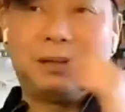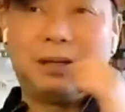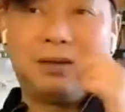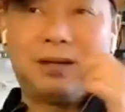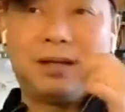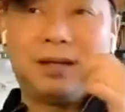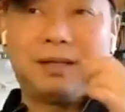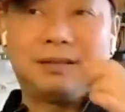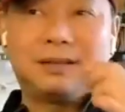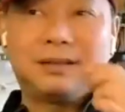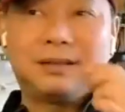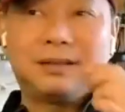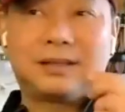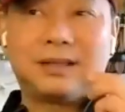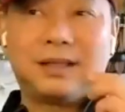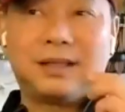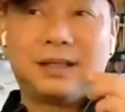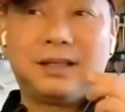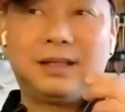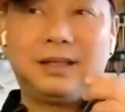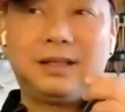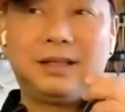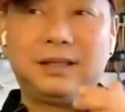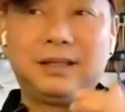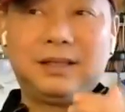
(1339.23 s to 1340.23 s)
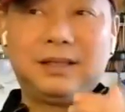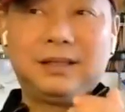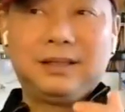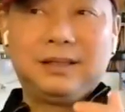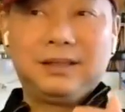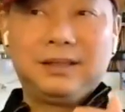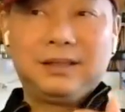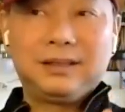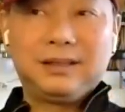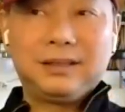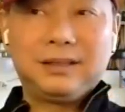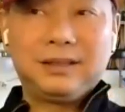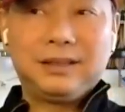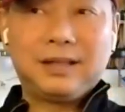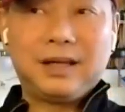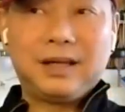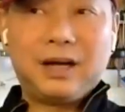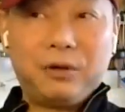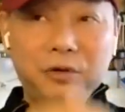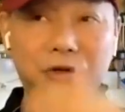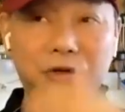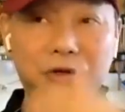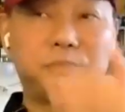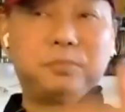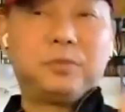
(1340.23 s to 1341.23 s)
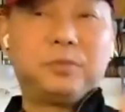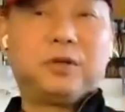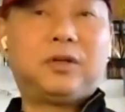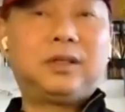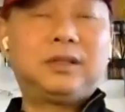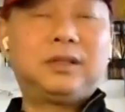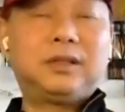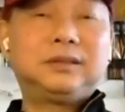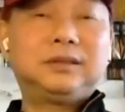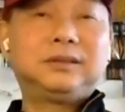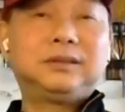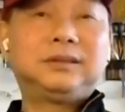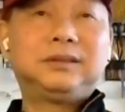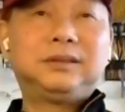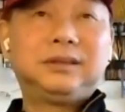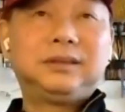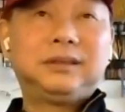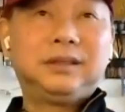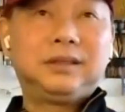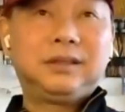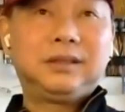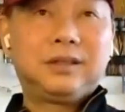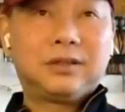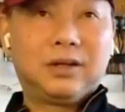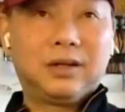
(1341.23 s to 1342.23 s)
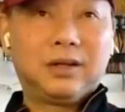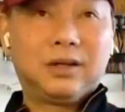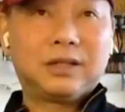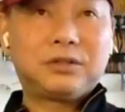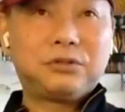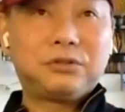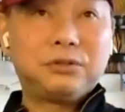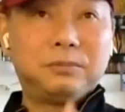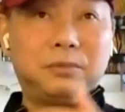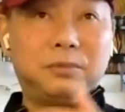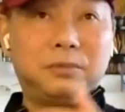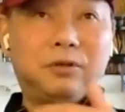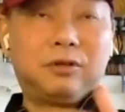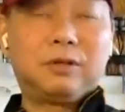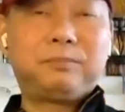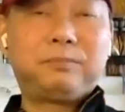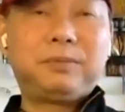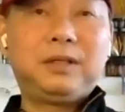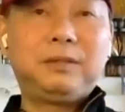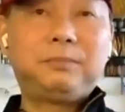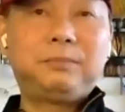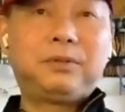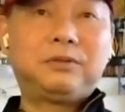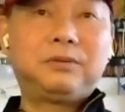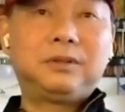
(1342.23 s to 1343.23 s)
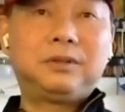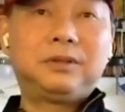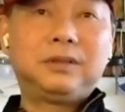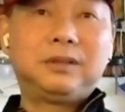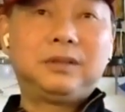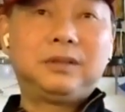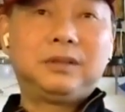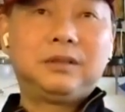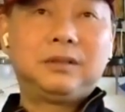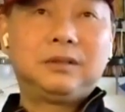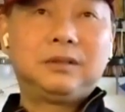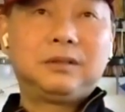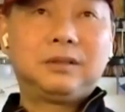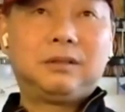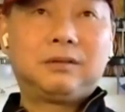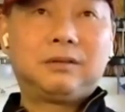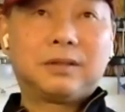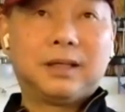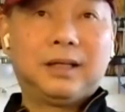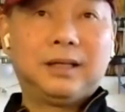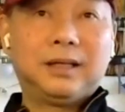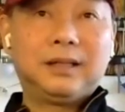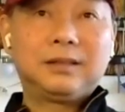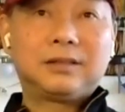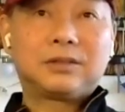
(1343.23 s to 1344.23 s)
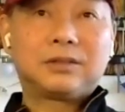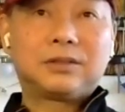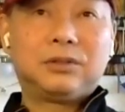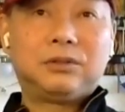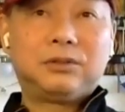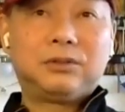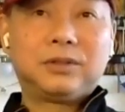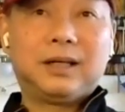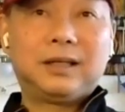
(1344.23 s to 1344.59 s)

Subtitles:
to think about like say outreach more, connect to more people, okay?